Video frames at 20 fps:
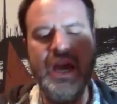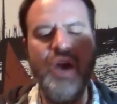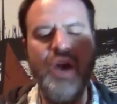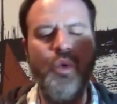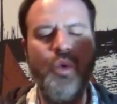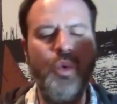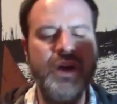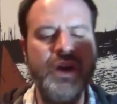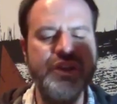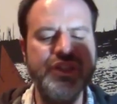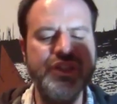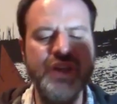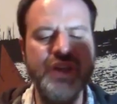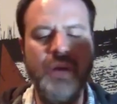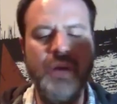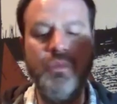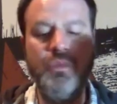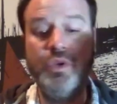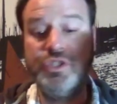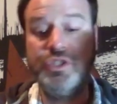where
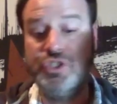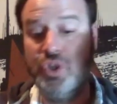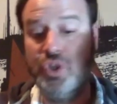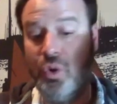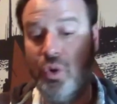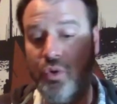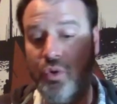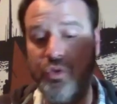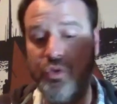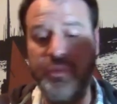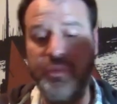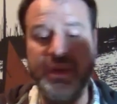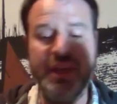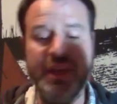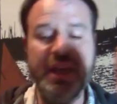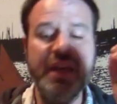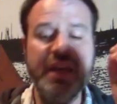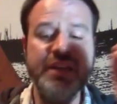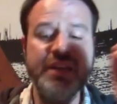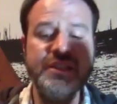someone told me
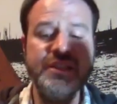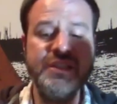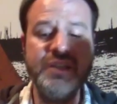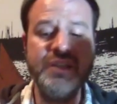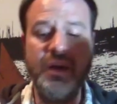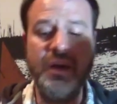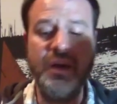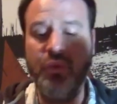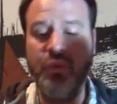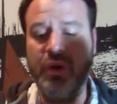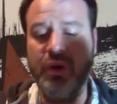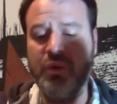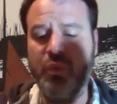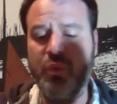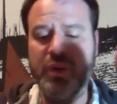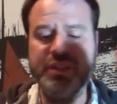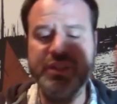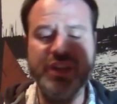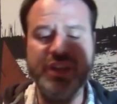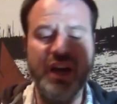someone
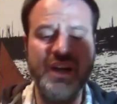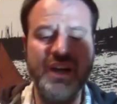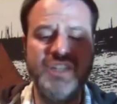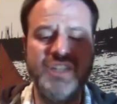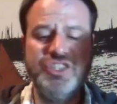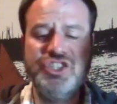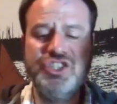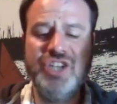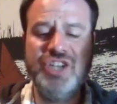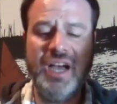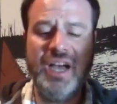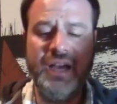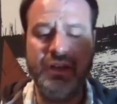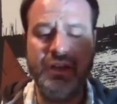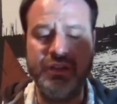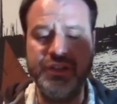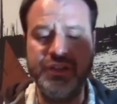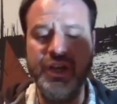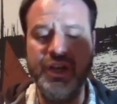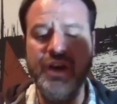once hung a child